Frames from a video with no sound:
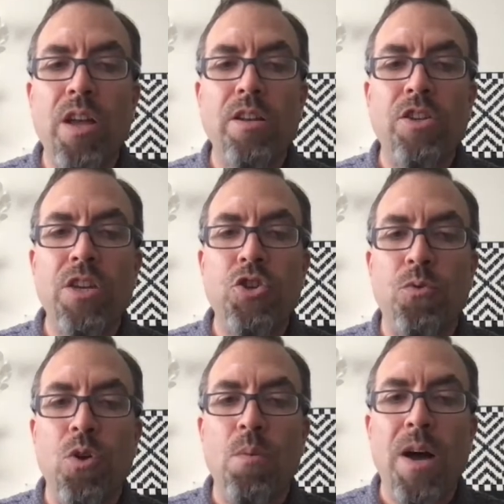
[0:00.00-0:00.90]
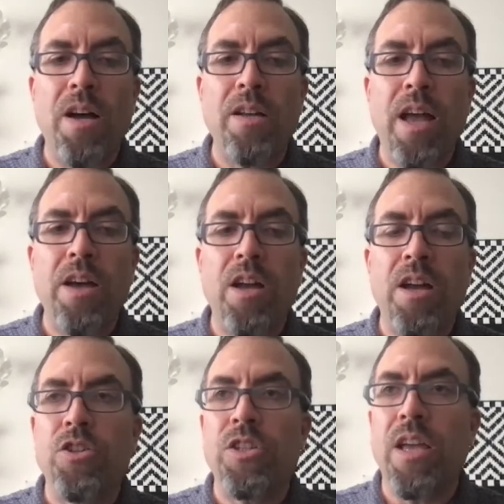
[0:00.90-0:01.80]
to teach a robot how to
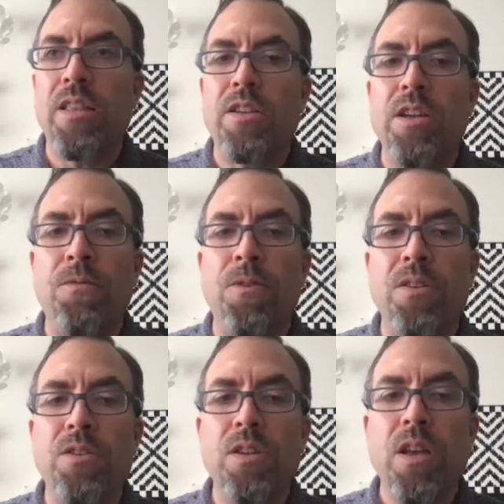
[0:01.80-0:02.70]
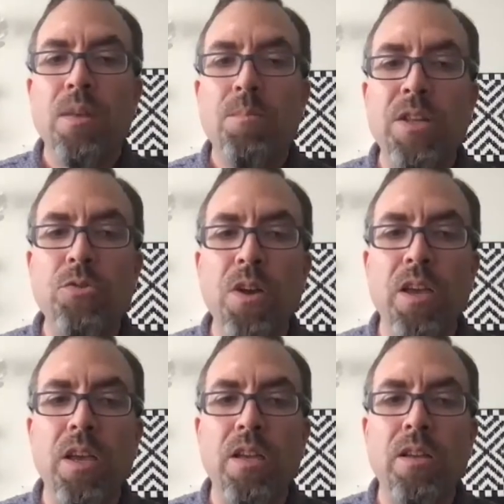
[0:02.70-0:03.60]
understand the difference
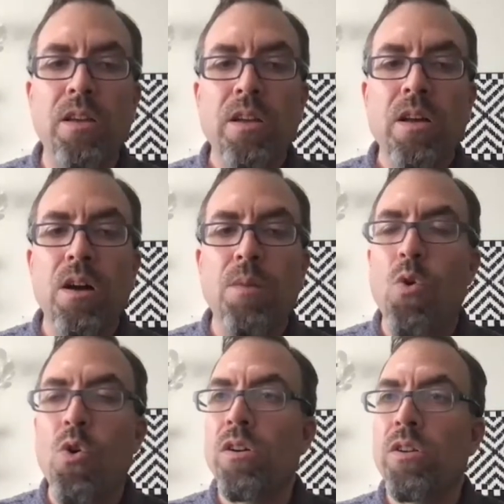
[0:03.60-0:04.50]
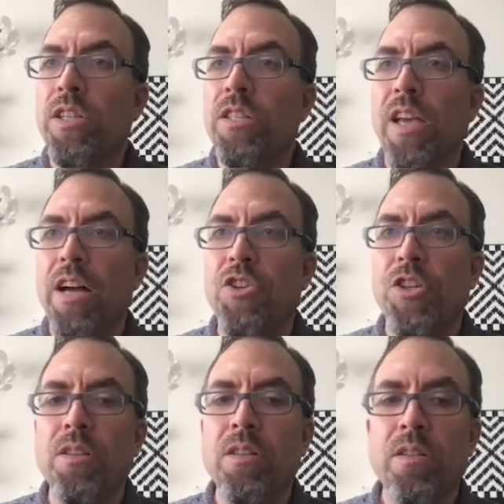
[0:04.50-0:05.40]
between a moral
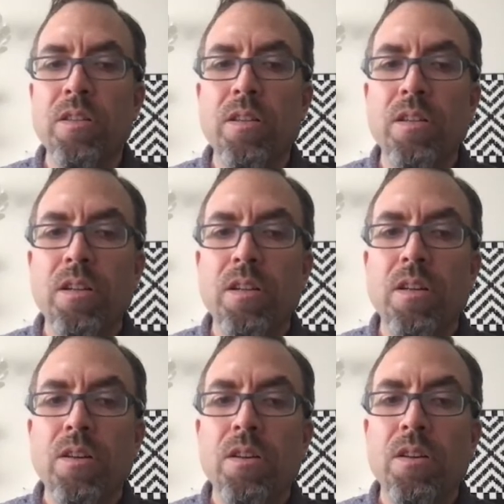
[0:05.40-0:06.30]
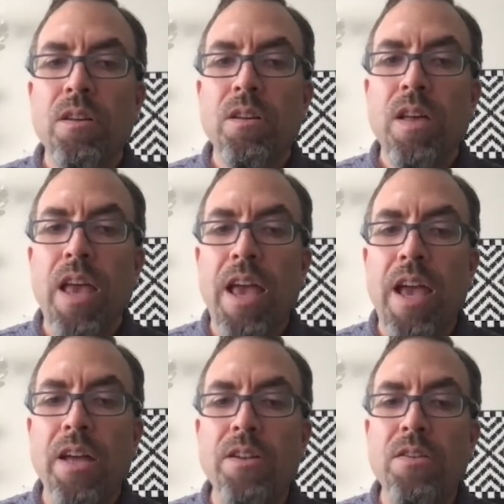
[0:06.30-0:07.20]
discussion
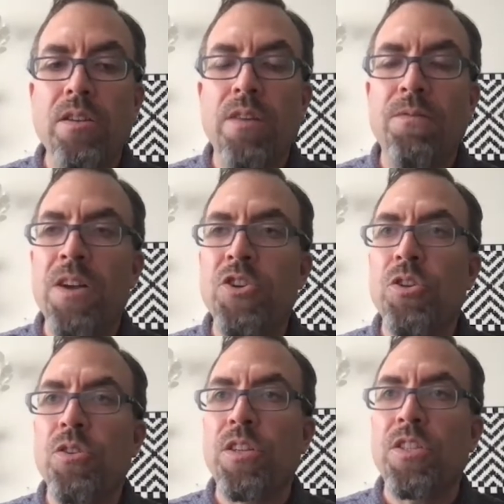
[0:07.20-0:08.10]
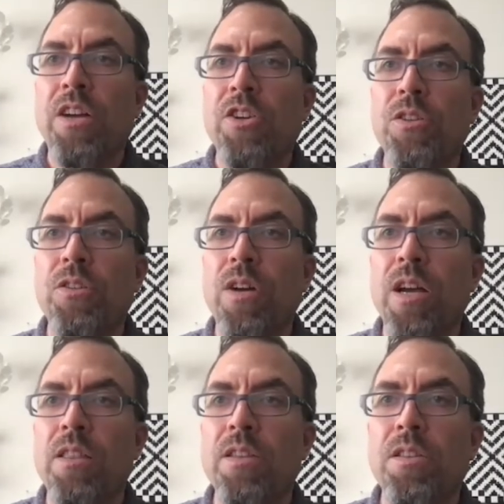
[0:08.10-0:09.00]
and a functional discussion,
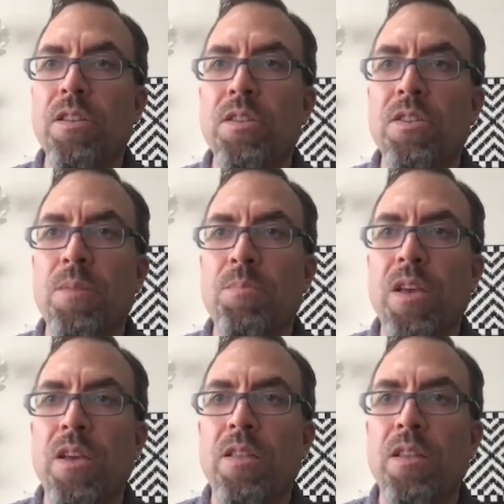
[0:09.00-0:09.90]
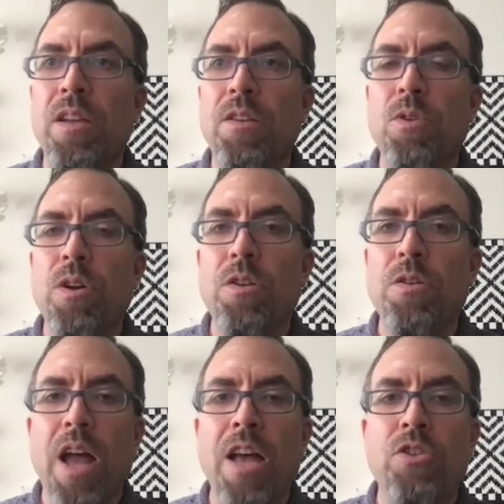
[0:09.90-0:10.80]
right? This is something that when you
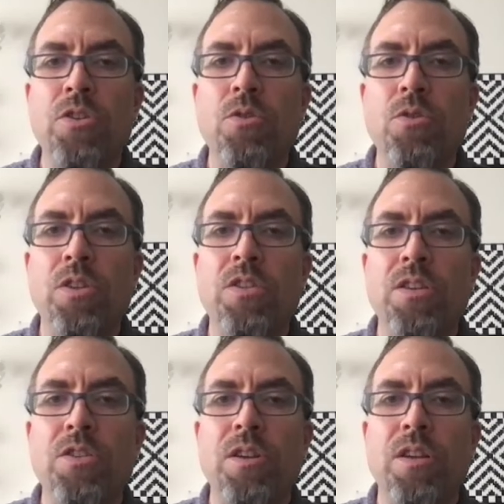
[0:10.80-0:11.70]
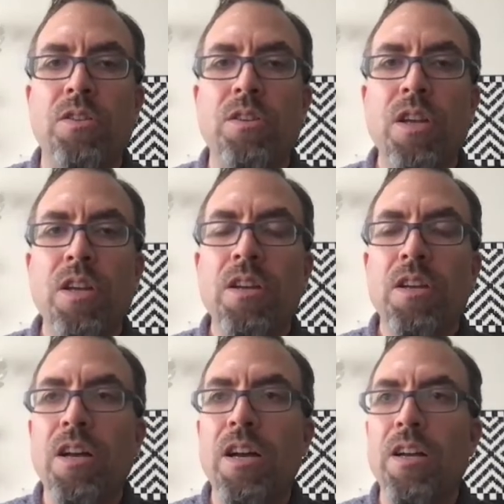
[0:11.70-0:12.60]
ask Google Assistant,
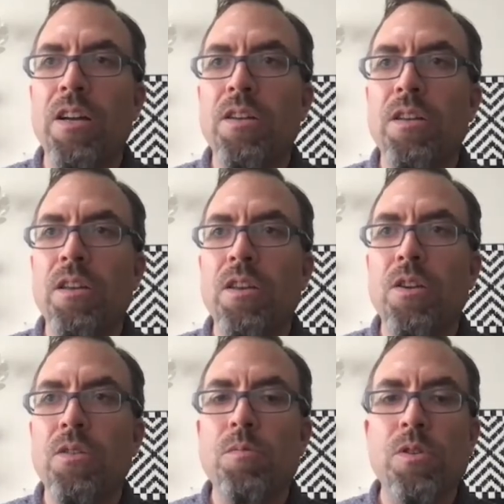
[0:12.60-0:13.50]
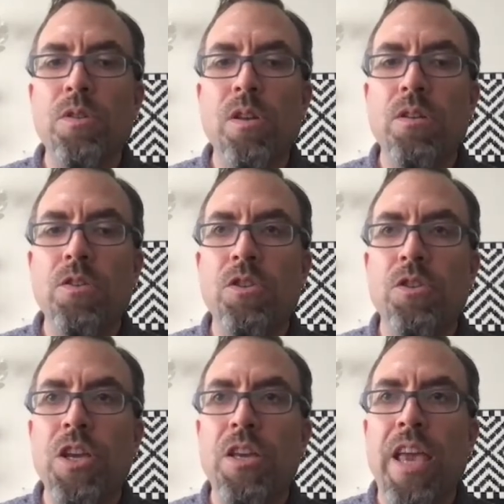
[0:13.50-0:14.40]
you know,
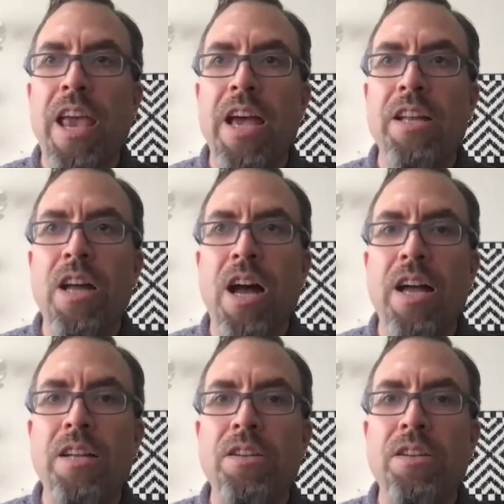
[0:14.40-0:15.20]
she cannot